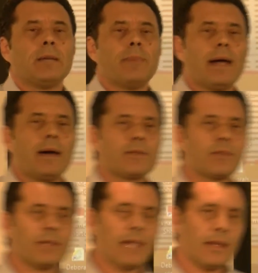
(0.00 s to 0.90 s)
about
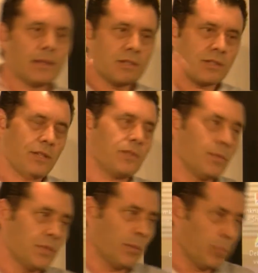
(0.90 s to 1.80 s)
getting the
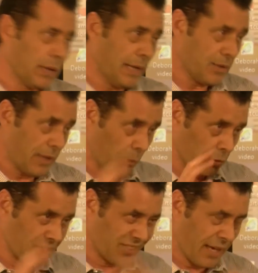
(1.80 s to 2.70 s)
systems in place that
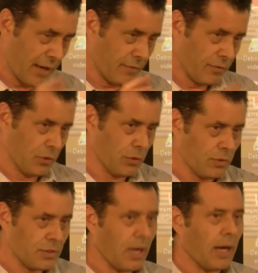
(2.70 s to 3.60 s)
will save
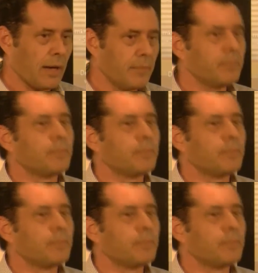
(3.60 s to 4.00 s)
you time.